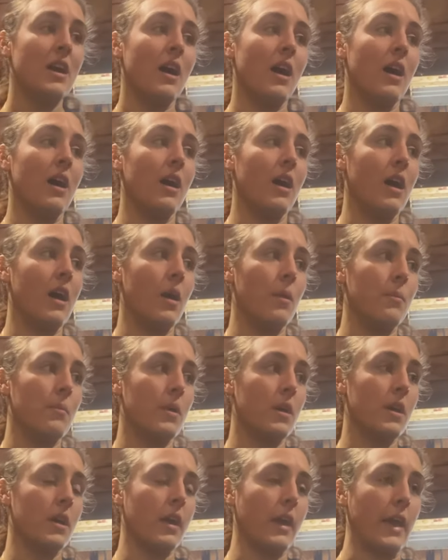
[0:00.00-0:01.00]

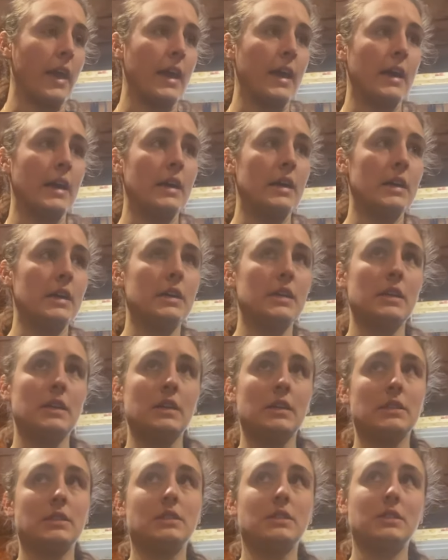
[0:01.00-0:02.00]
And
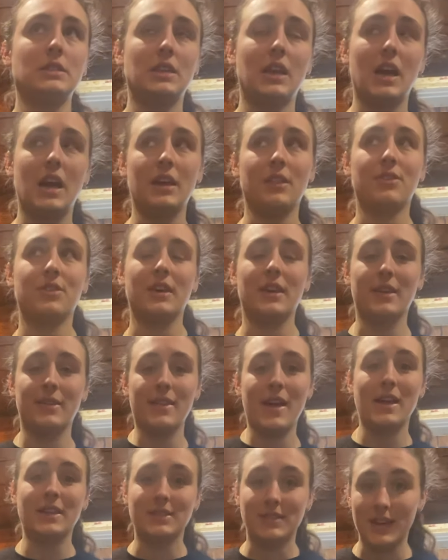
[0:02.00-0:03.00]
I think
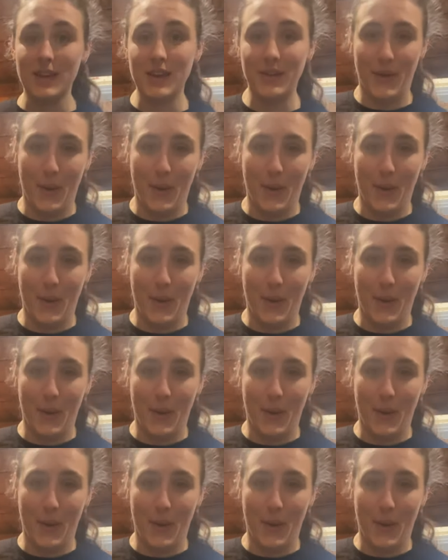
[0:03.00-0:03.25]
that's it.